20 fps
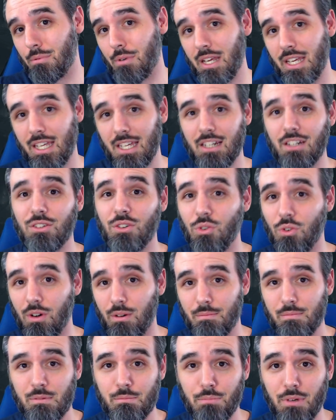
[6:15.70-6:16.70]
breaking
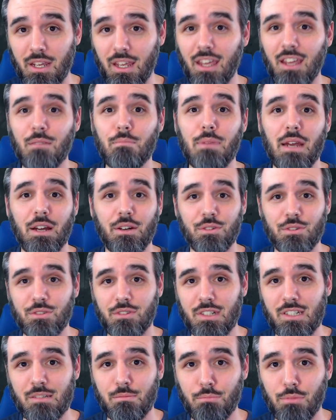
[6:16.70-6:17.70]
norms, breaking
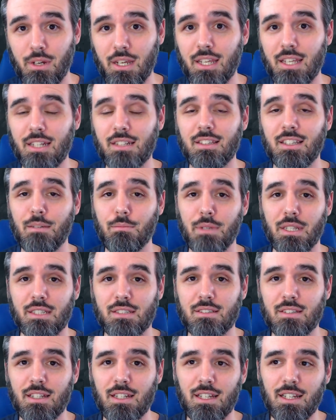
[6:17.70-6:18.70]
boundaries, breaking
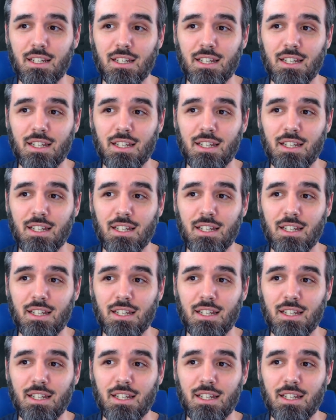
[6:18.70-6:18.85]
limits.